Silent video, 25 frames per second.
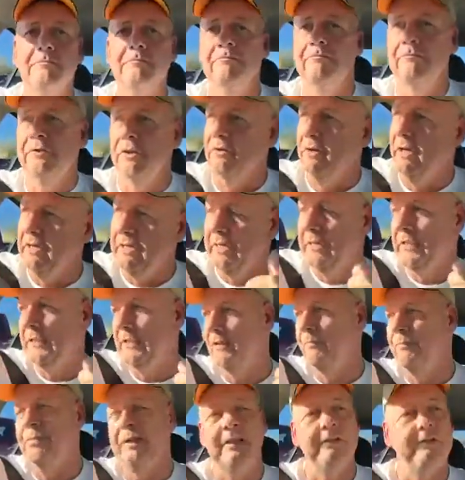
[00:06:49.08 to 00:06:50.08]
Your heart needs
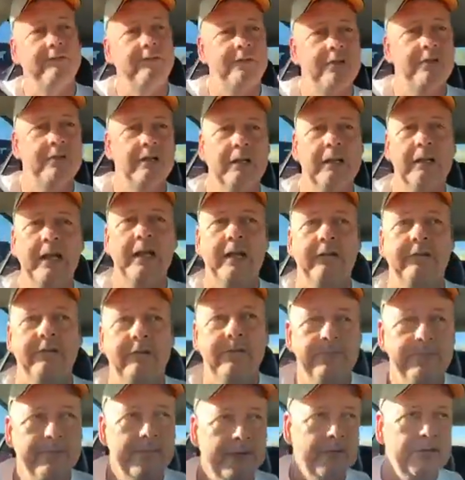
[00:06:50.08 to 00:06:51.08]
to beat for you to live.
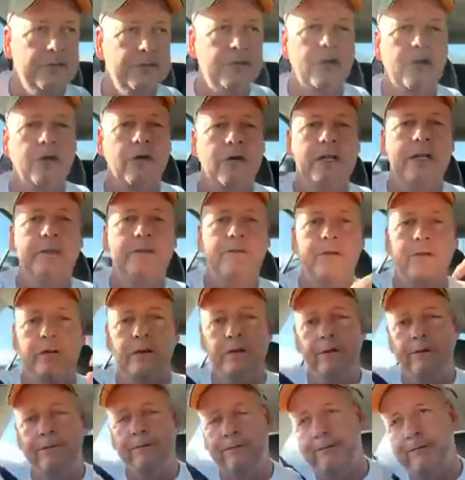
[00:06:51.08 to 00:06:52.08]
So if
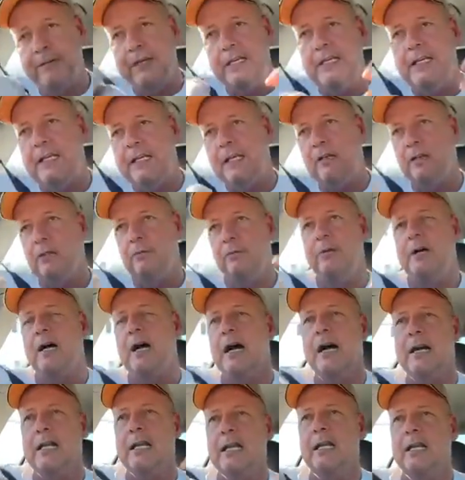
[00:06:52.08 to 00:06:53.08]
you're feeding your
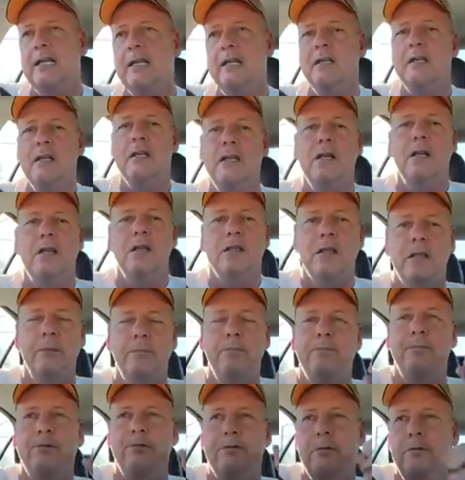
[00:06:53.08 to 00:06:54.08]
body the
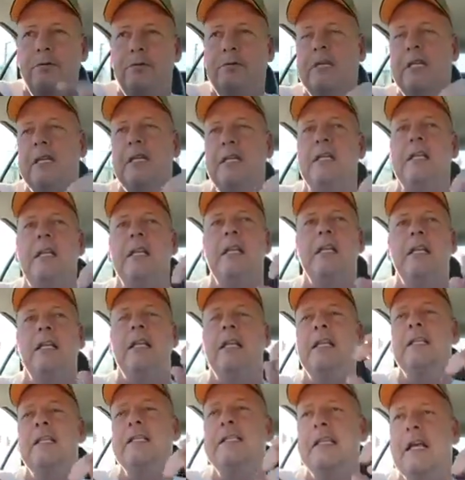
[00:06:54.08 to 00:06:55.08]
protein and
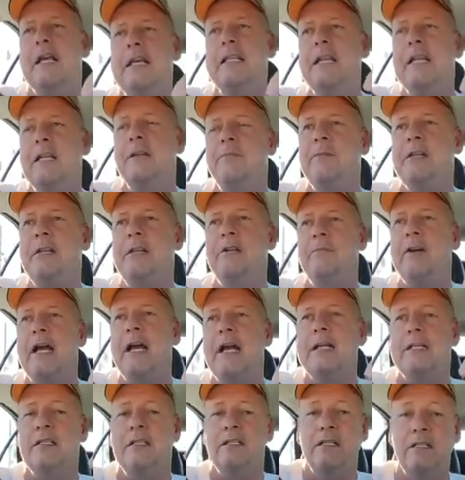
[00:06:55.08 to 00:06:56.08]
inside that amino
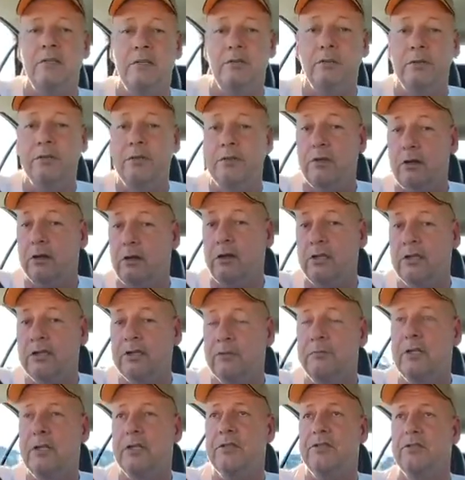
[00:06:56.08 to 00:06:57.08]
acids, which your heart's a
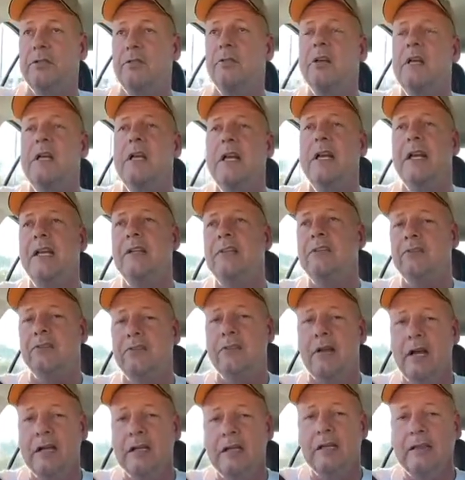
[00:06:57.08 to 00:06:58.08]
muscle, and you're
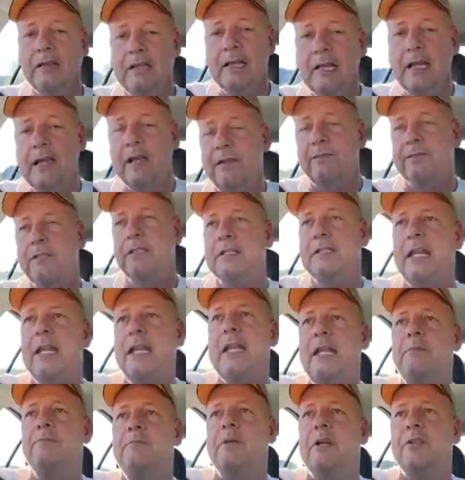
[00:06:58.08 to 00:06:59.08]
trying to lift and
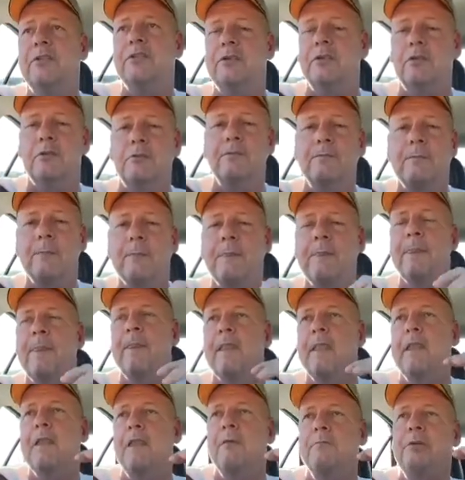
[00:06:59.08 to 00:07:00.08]
gain muscle,
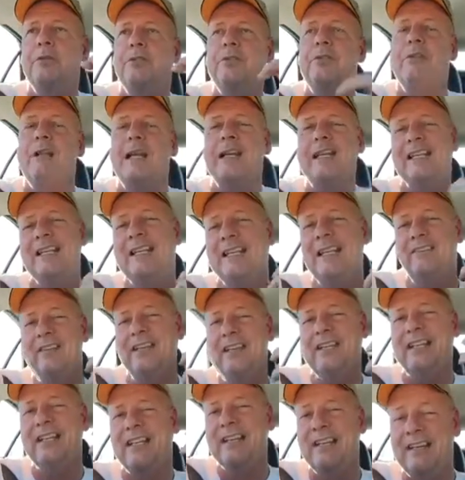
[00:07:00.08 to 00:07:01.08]
but you're not
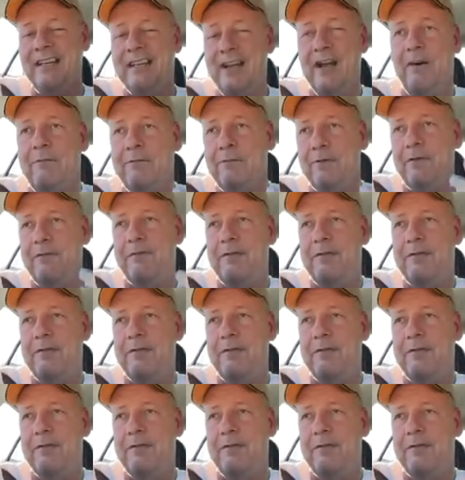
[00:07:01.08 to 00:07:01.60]
giving it enough of